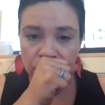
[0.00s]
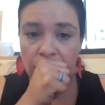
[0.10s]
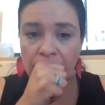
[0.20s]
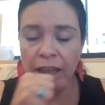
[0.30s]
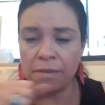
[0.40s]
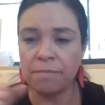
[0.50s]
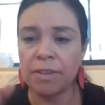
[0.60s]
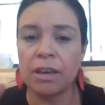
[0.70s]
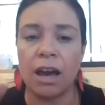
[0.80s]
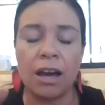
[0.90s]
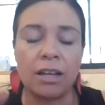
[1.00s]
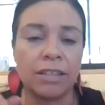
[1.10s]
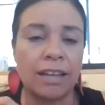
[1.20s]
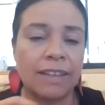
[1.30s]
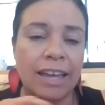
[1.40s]
Okay, a
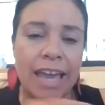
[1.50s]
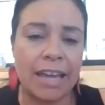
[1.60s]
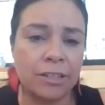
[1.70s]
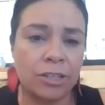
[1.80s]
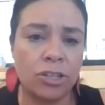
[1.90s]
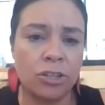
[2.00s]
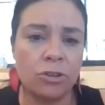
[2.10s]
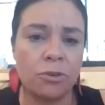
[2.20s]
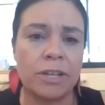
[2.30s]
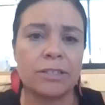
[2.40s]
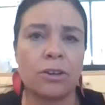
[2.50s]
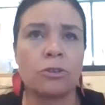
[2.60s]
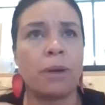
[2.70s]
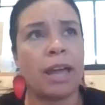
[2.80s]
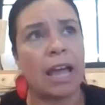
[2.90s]
lot like N2 is
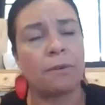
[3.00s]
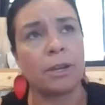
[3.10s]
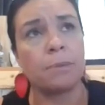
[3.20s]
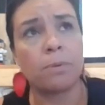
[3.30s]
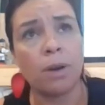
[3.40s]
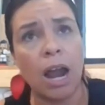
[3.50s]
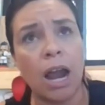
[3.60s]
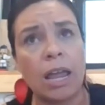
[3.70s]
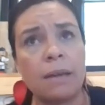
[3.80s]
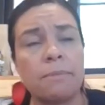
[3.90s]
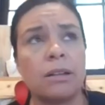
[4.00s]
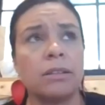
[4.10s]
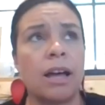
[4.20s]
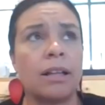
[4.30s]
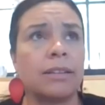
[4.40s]
owned by Equity Prime, a
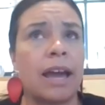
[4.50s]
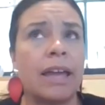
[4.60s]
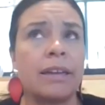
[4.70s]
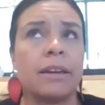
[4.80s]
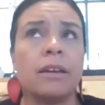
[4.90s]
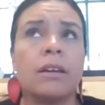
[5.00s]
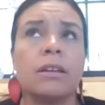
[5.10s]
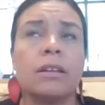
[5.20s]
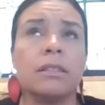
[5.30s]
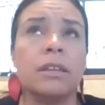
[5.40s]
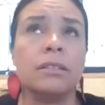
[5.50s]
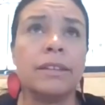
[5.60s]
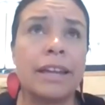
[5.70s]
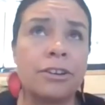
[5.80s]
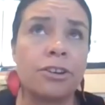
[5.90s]
lot like the
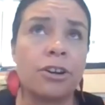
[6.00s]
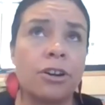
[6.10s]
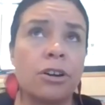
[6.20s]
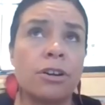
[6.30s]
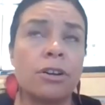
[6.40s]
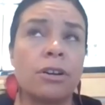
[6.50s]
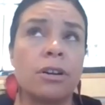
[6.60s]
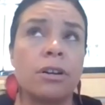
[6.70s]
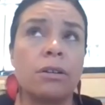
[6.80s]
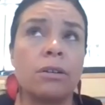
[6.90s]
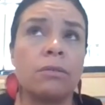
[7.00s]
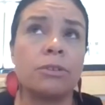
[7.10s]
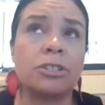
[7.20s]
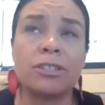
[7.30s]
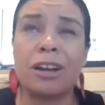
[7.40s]
lender,
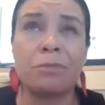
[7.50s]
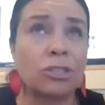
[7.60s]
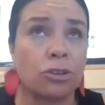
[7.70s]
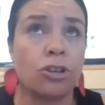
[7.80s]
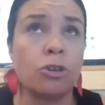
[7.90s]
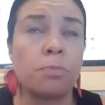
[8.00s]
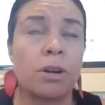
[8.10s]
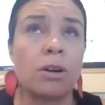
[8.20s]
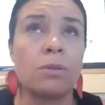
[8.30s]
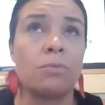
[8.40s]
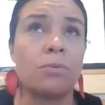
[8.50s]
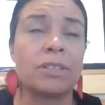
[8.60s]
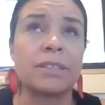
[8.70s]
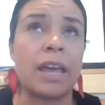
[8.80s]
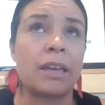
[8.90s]
which is now Mr. Cooper,
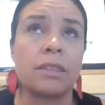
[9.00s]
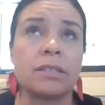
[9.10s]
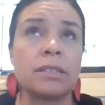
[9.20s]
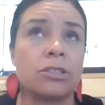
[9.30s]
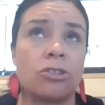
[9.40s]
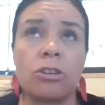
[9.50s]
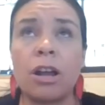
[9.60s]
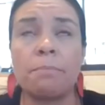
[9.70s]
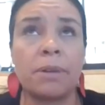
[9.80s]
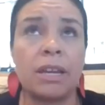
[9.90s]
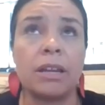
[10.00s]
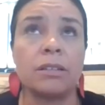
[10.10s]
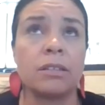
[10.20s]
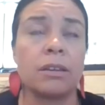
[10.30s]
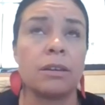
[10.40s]
was like the sister
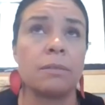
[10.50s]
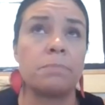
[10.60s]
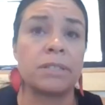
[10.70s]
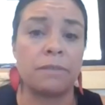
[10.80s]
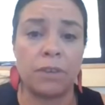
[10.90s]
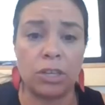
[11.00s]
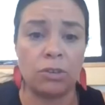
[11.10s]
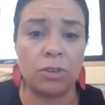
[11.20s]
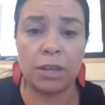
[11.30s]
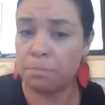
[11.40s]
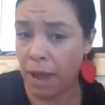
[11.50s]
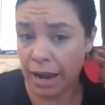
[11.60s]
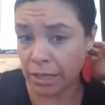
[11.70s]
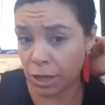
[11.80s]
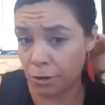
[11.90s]
company to Pacific Union,
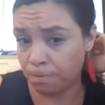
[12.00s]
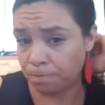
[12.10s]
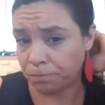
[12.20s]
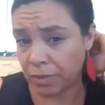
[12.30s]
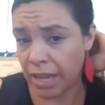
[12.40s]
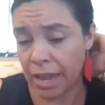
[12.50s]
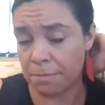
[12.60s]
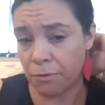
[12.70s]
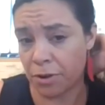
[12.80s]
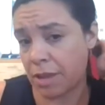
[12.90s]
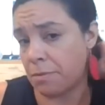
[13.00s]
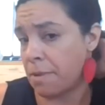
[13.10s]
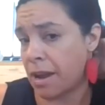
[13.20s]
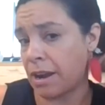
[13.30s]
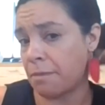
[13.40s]
PACU, okay, before they were
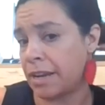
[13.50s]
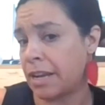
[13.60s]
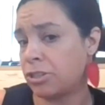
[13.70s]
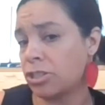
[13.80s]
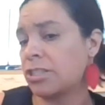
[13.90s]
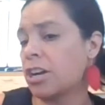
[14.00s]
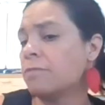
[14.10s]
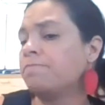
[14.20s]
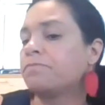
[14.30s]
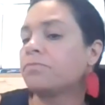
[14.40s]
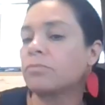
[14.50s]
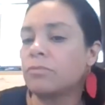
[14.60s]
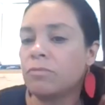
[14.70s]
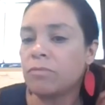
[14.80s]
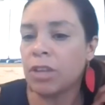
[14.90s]
bought out by NationStar.
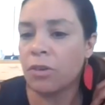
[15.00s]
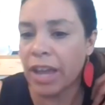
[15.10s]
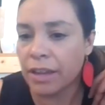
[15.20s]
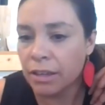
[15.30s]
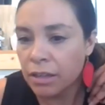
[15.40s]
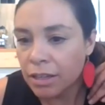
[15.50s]
Okay.